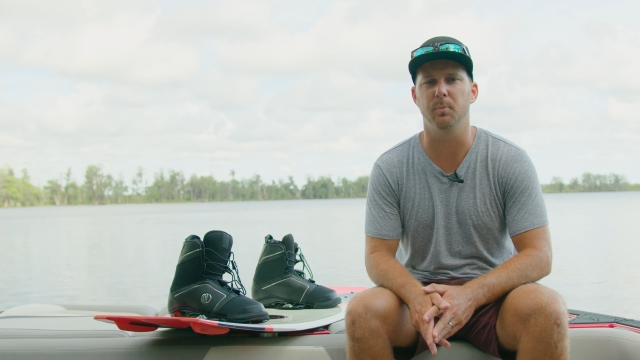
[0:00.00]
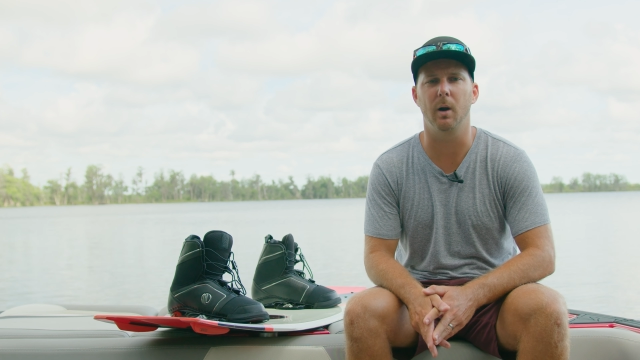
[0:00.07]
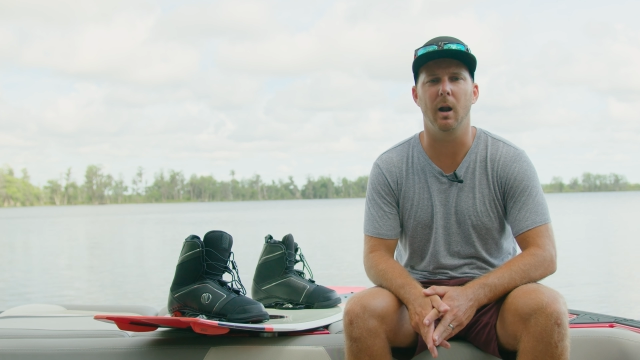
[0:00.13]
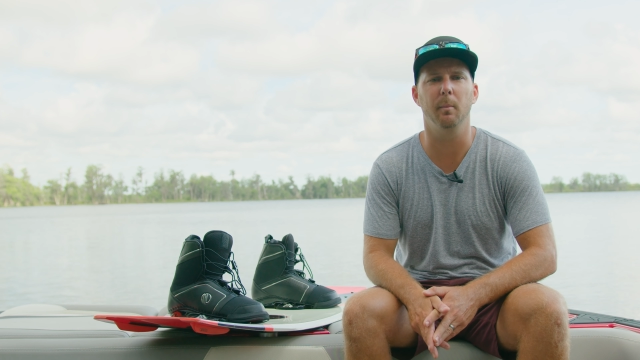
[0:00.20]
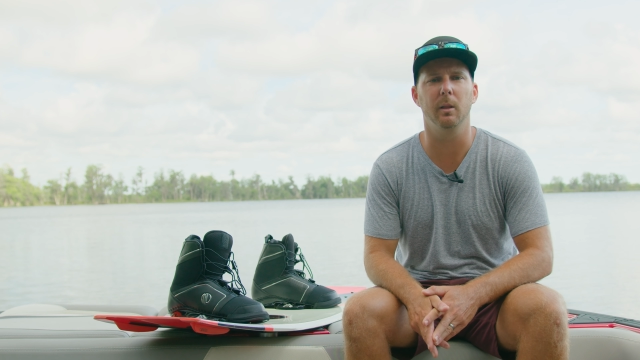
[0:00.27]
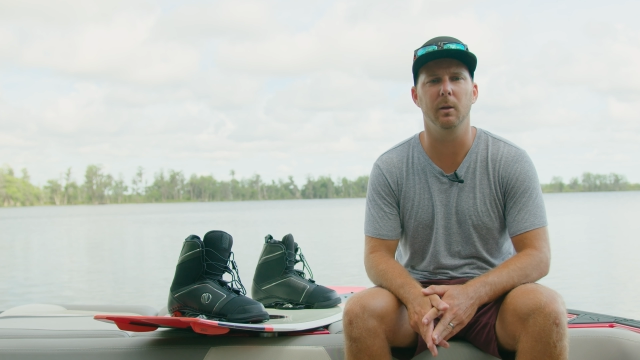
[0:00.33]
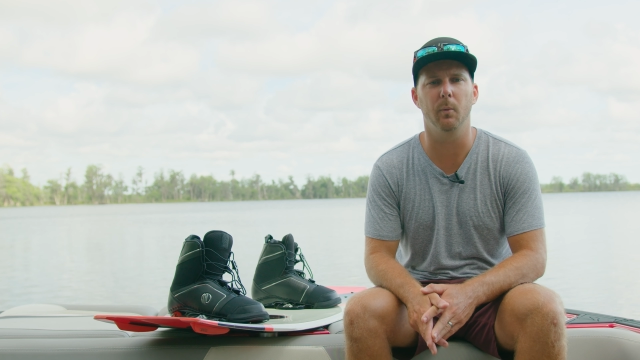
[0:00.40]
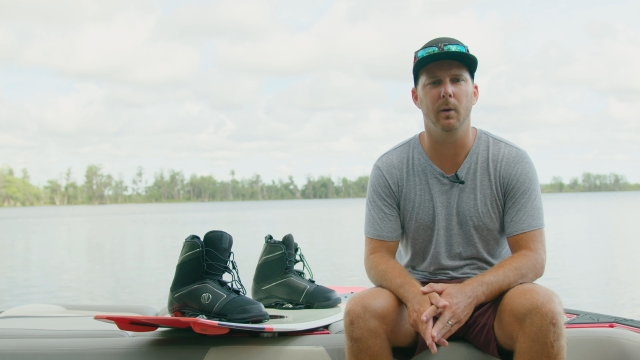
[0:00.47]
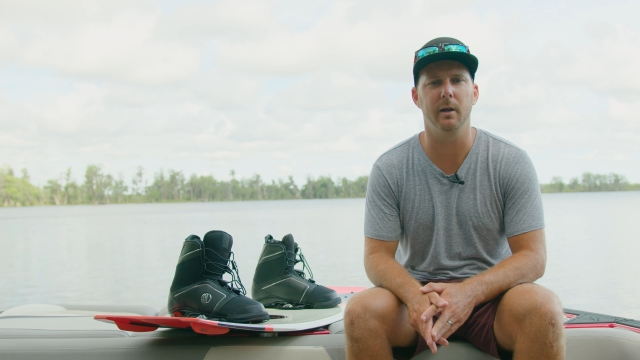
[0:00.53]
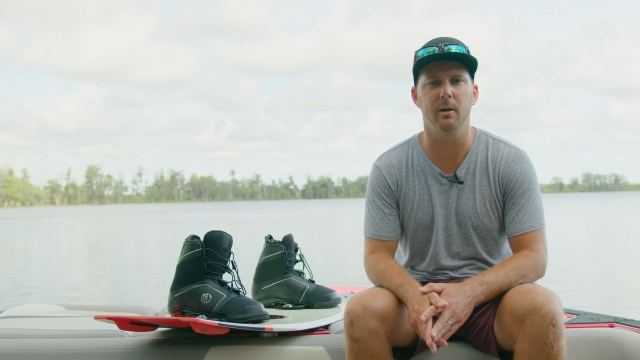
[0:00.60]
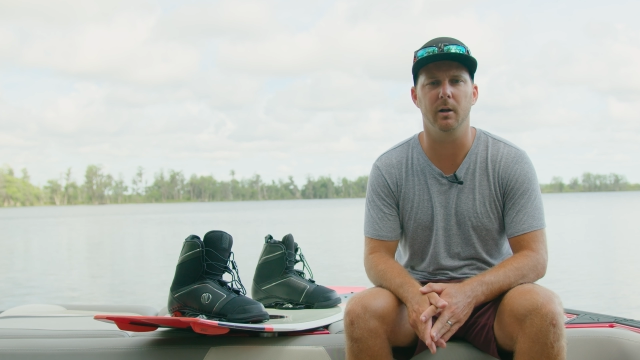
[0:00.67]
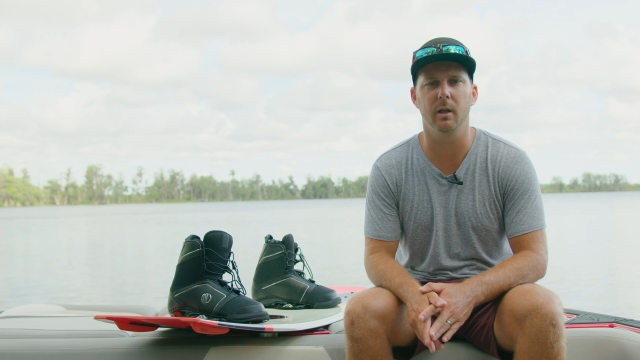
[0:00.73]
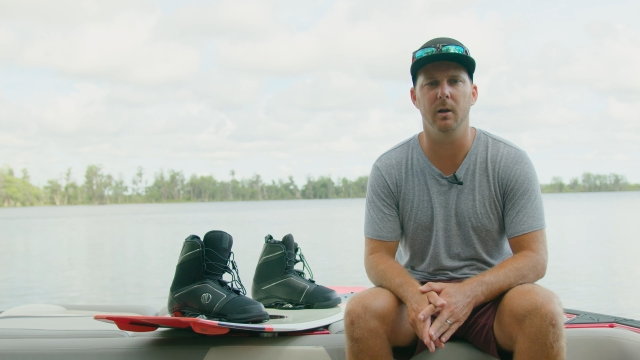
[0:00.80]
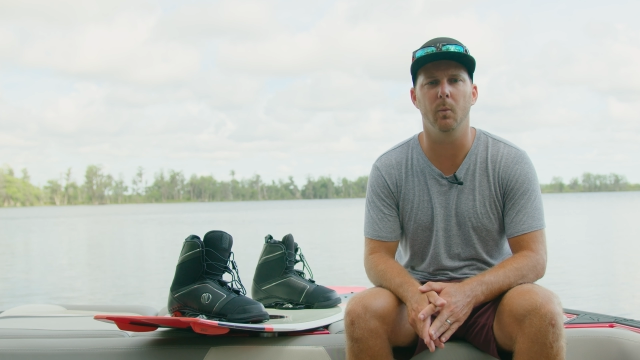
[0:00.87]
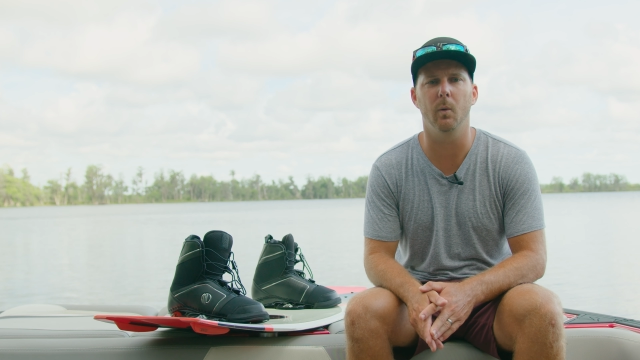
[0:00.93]
probably where
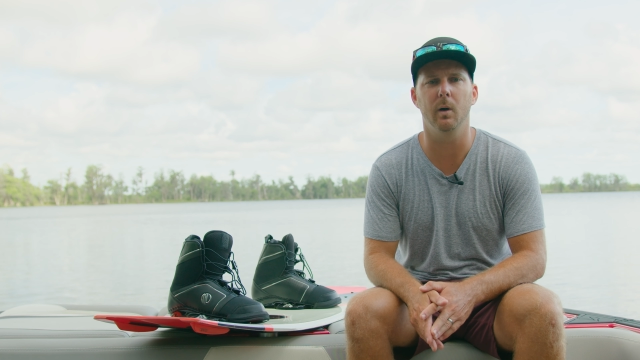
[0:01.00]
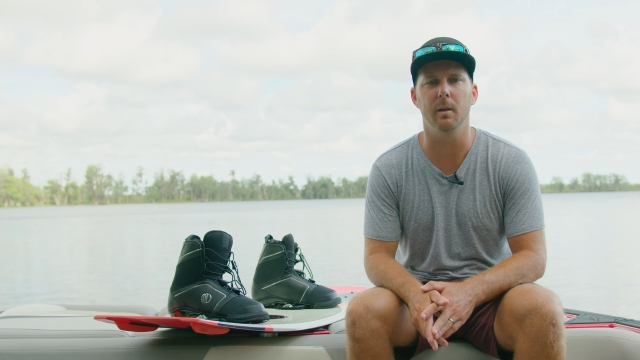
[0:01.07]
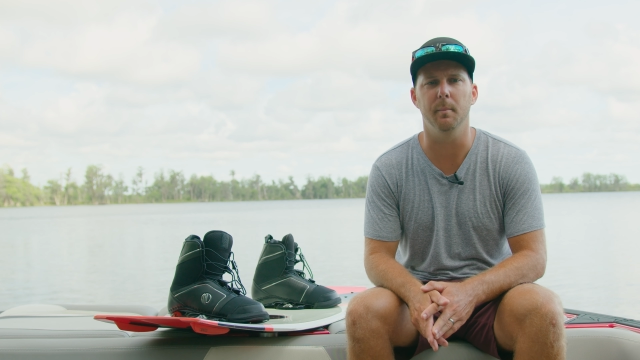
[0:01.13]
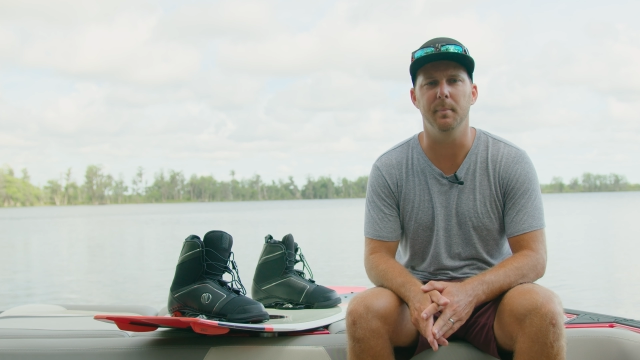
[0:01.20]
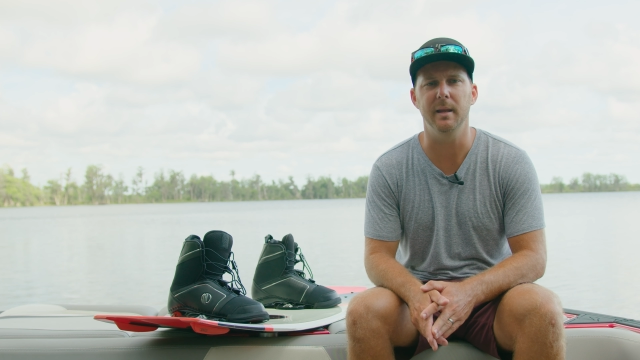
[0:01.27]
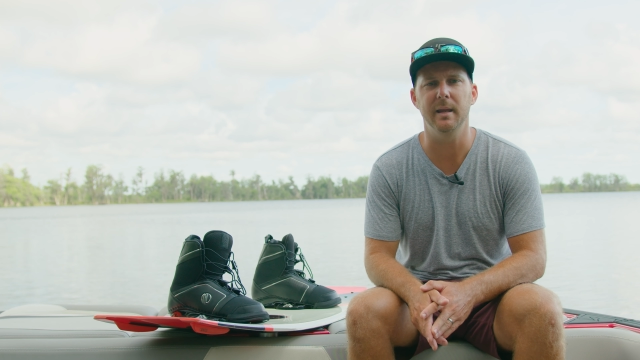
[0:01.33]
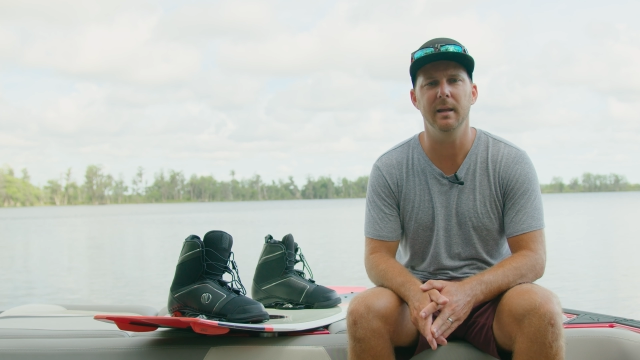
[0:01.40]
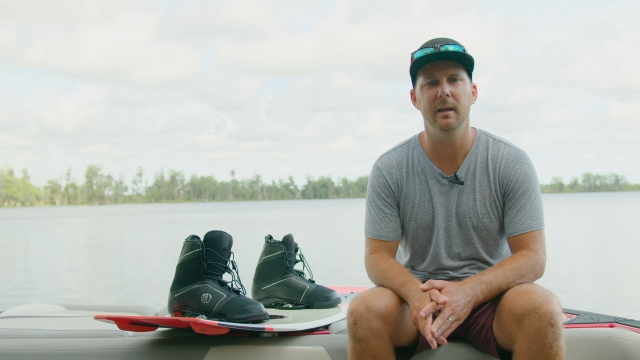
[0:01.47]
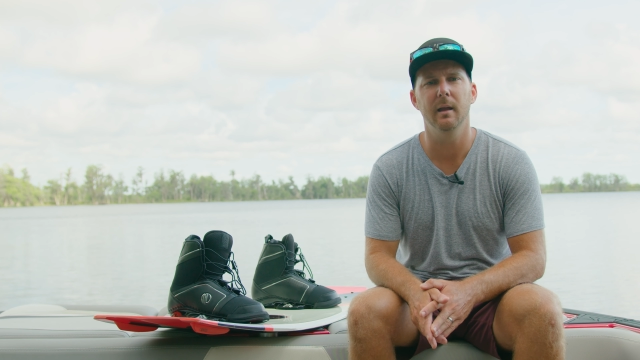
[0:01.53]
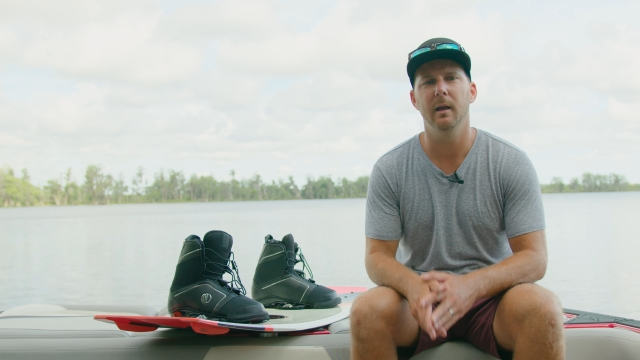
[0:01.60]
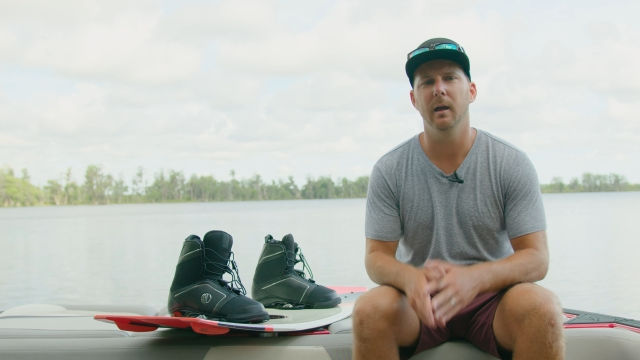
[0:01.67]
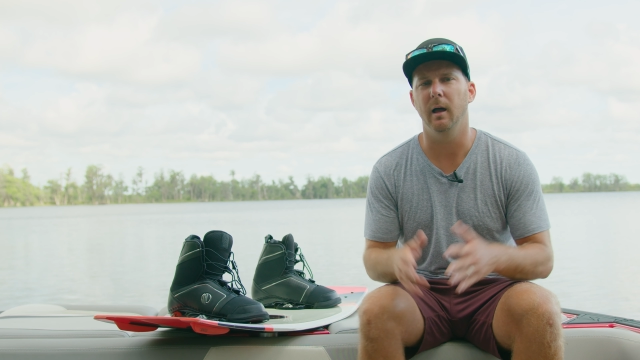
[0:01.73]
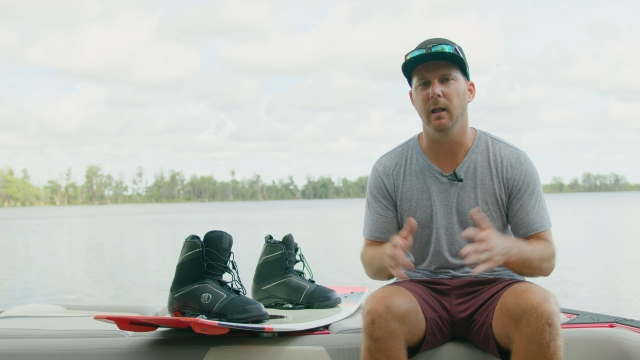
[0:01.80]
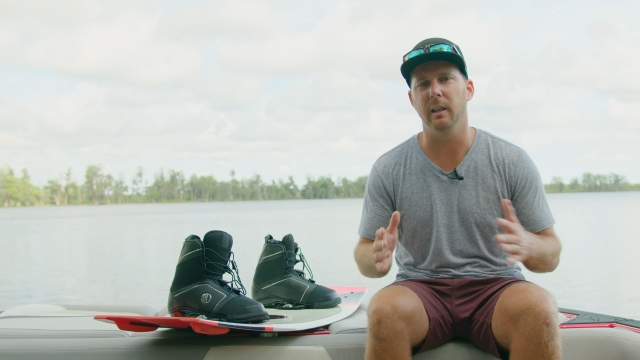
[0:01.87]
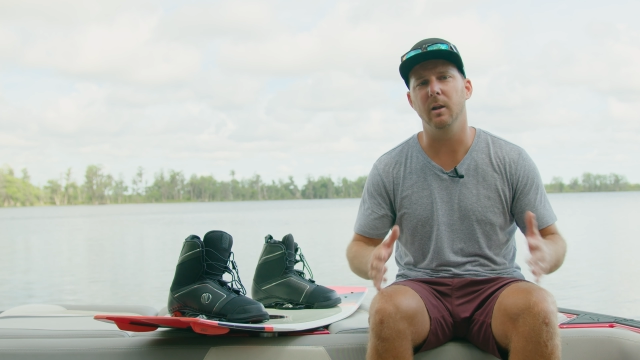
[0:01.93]
you're going to want to be.
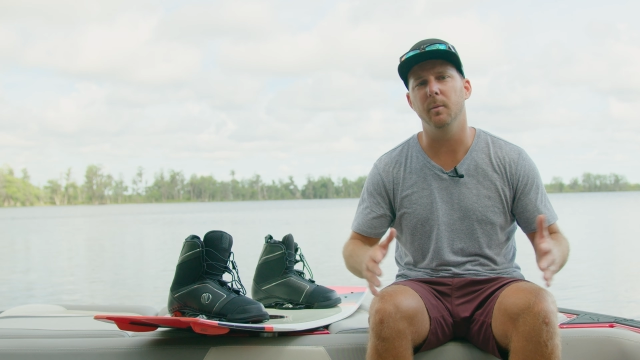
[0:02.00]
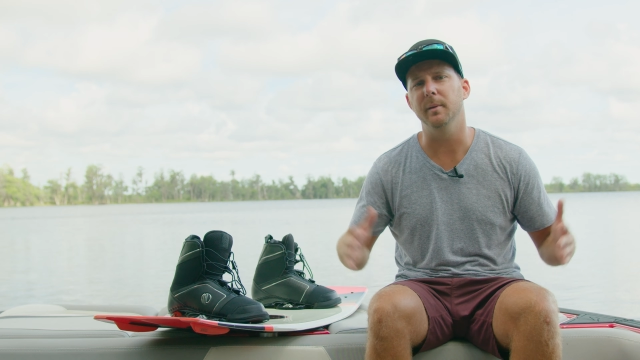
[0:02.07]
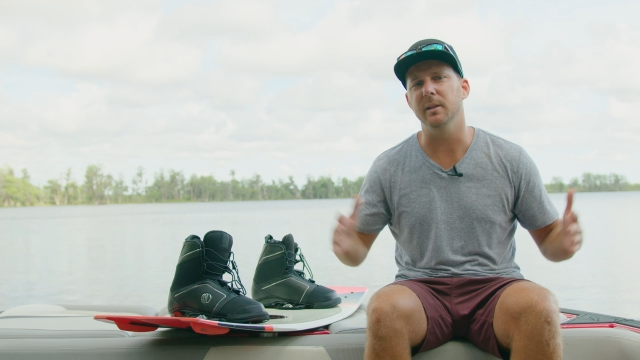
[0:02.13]
A little